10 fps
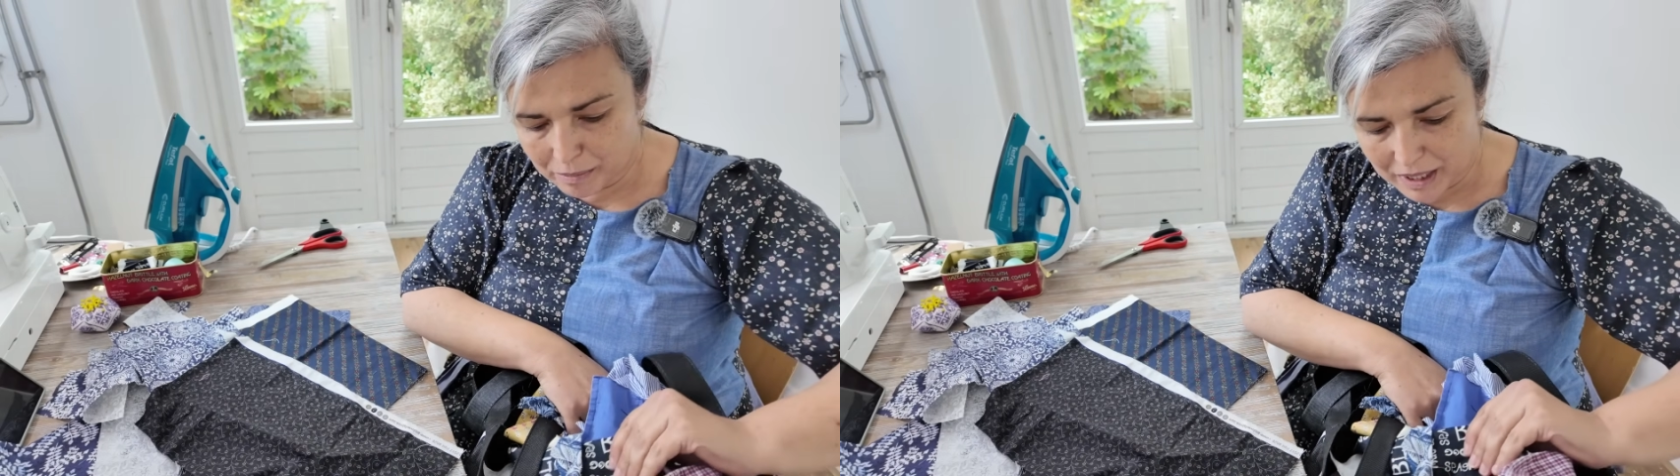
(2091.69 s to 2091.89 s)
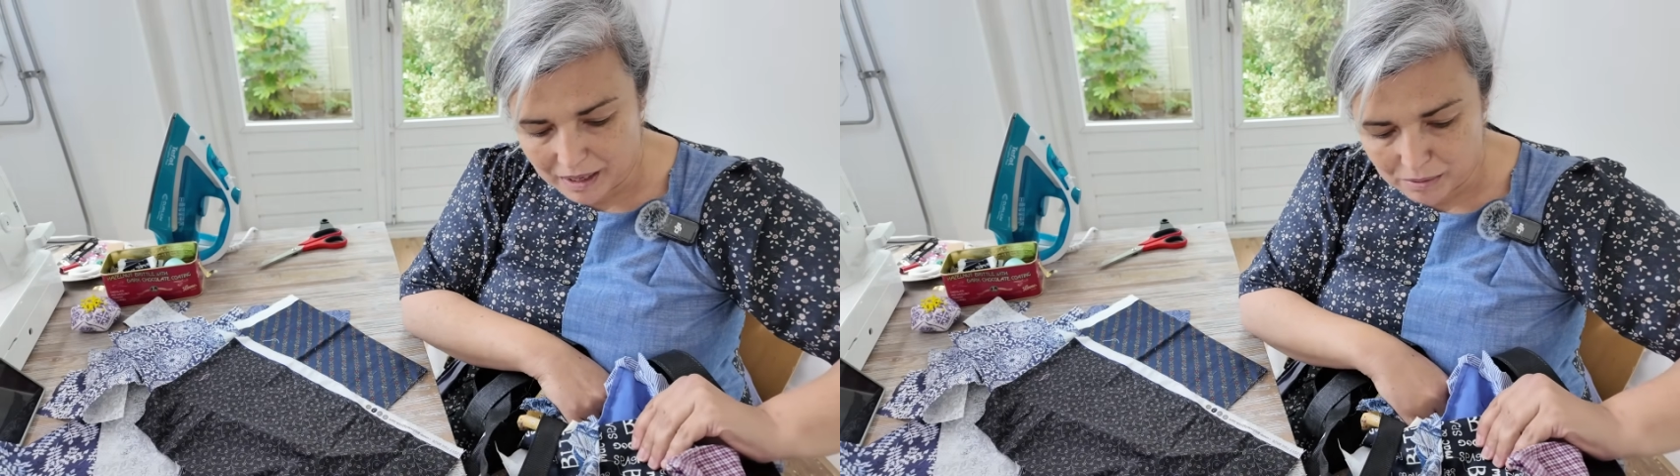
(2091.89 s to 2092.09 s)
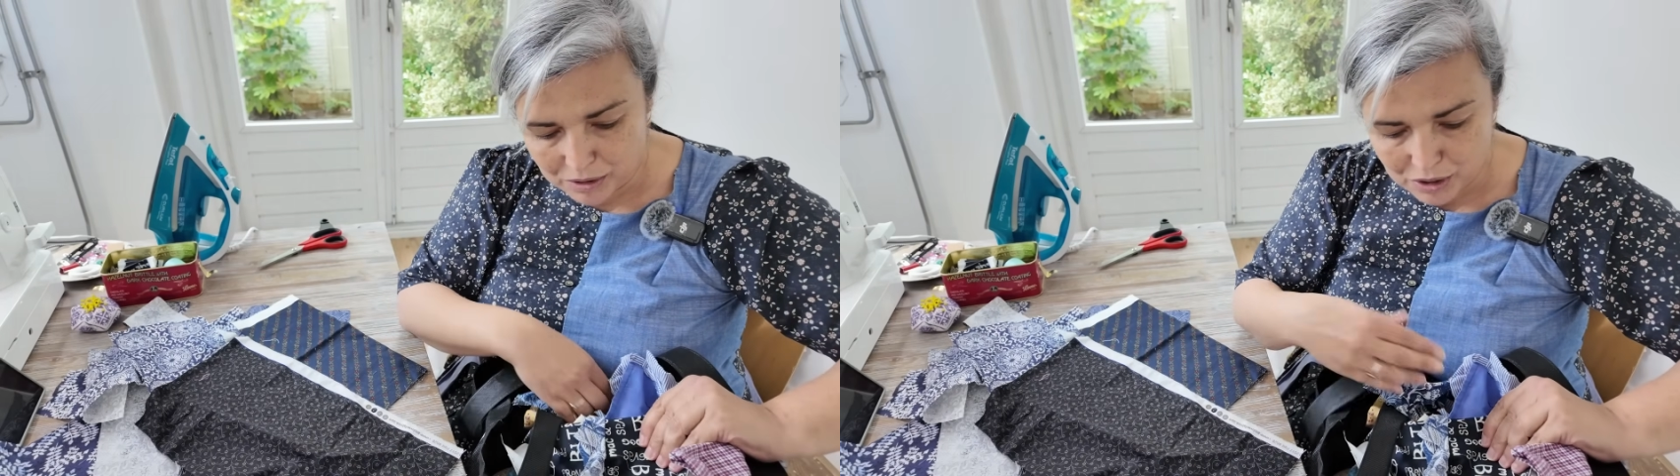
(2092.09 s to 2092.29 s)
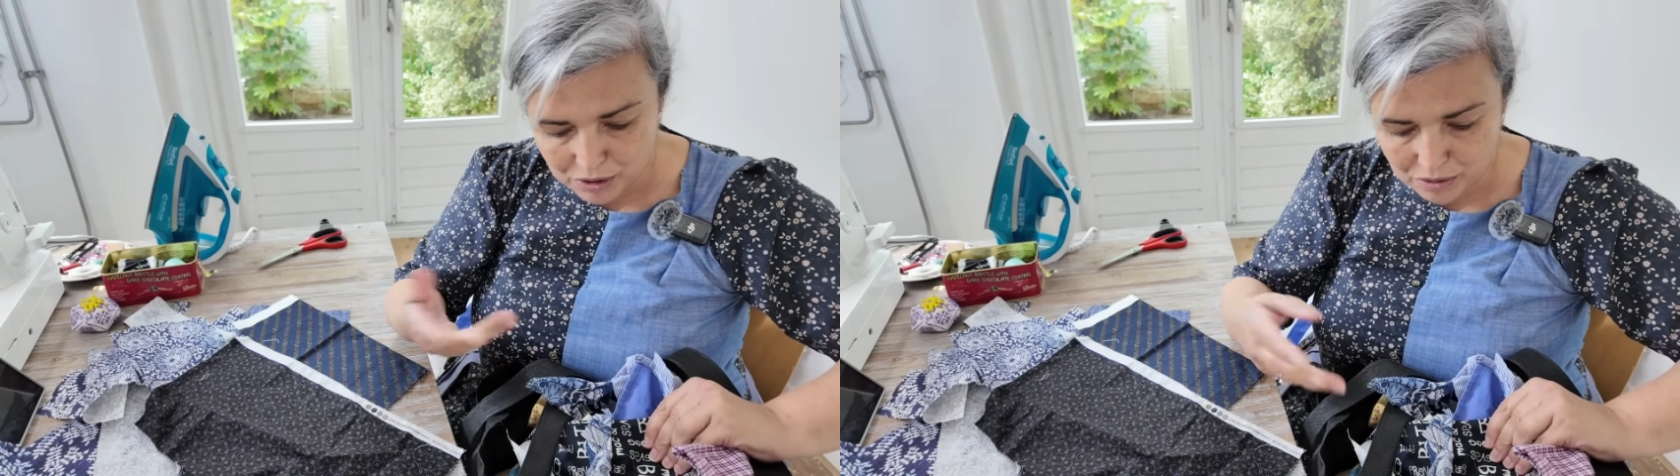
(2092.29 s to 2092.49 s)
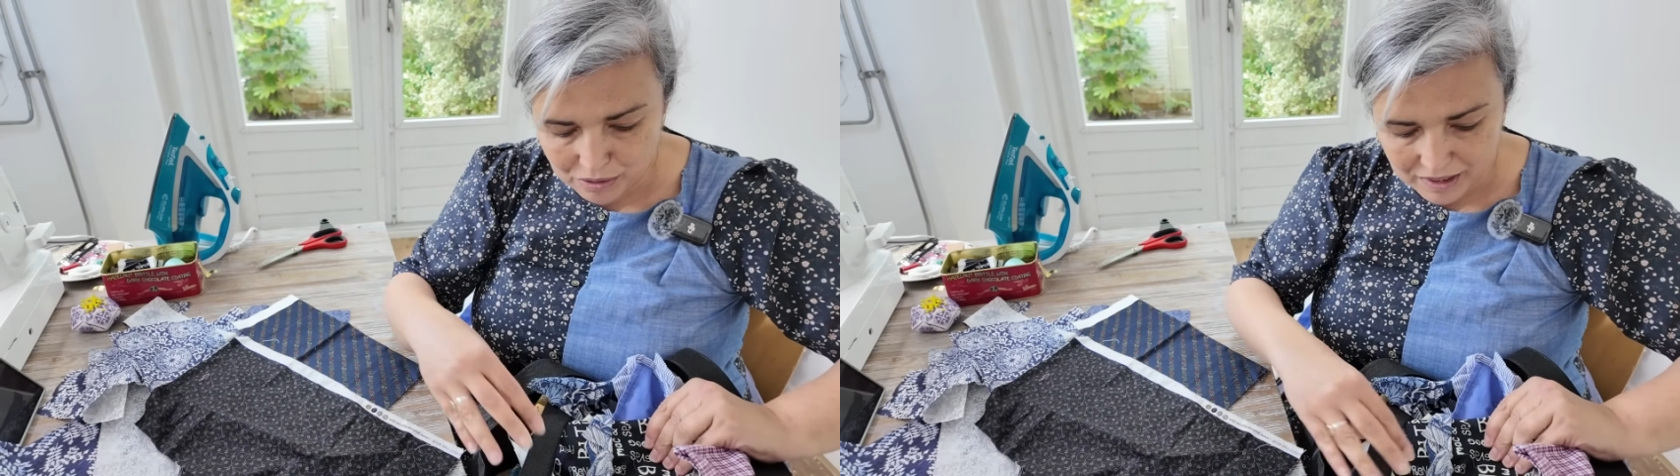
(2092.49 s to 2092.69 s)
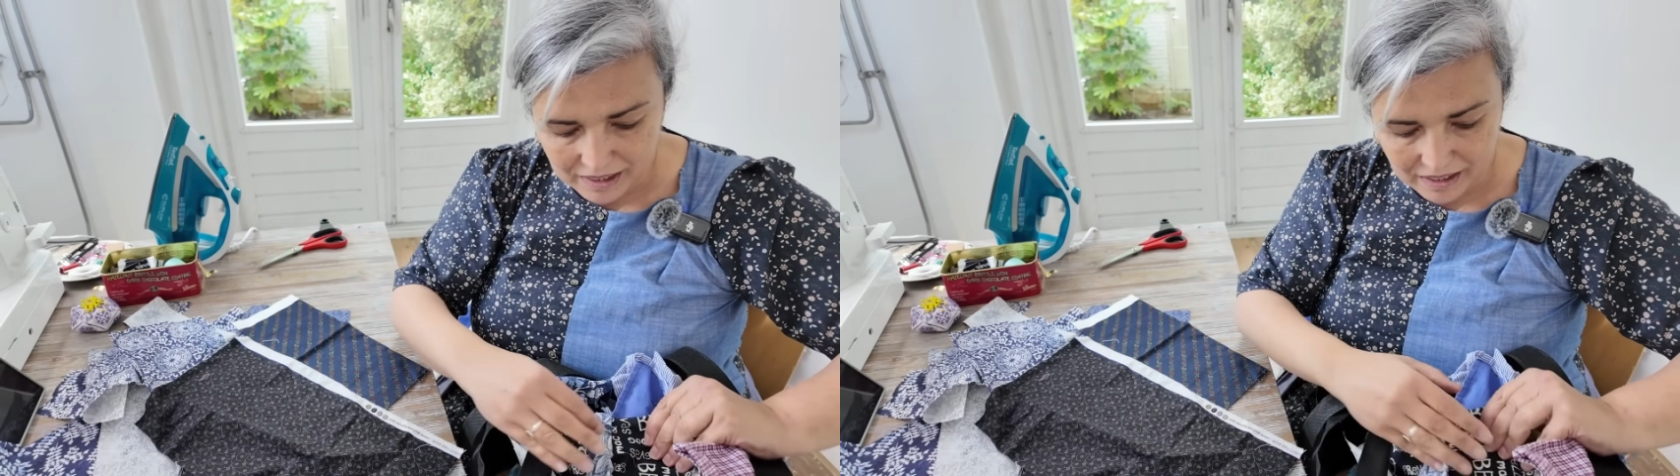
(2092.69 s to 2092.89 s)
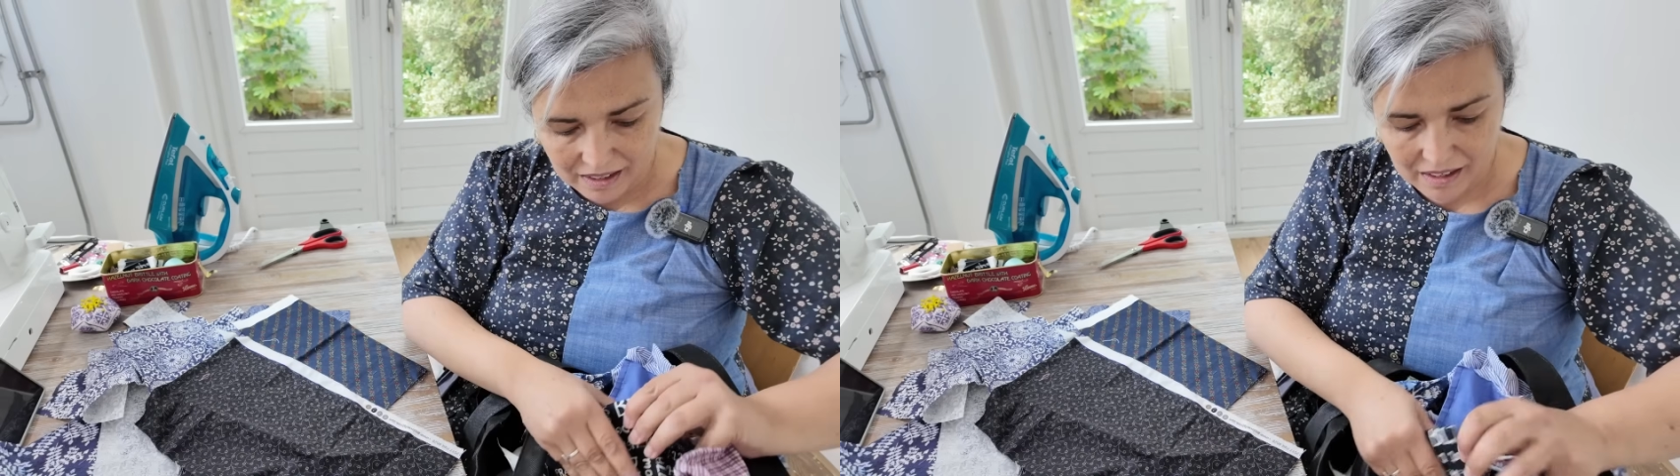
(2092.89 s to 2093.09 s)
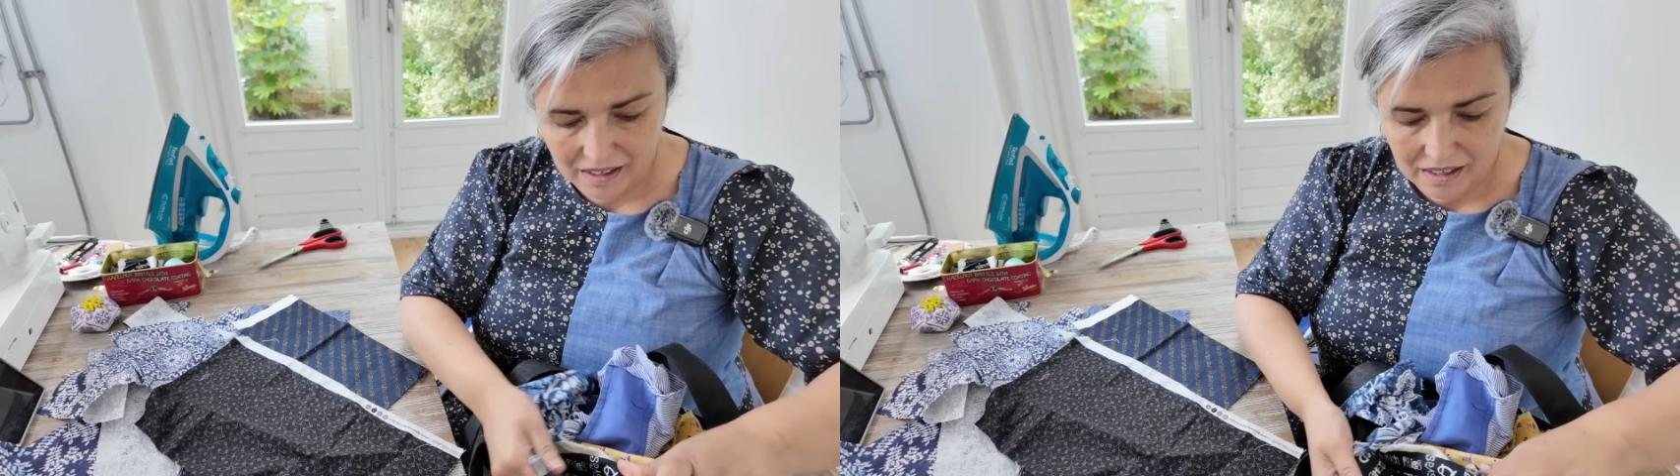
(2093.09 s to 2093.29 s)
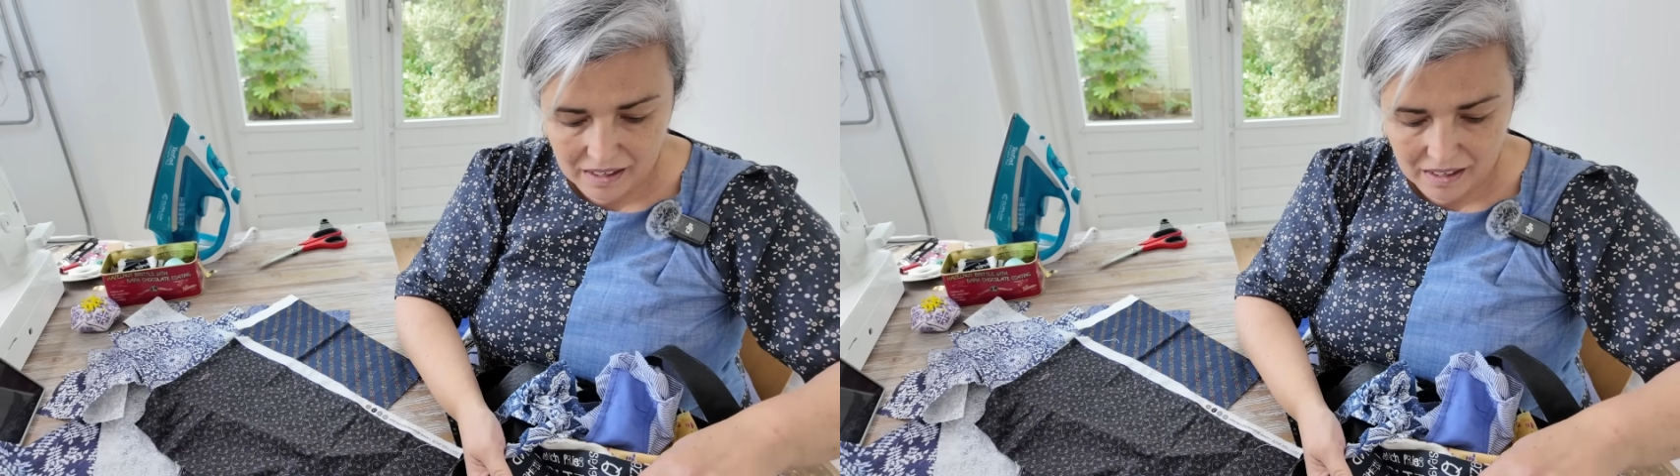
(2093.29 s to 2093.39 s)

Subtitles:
be able to see.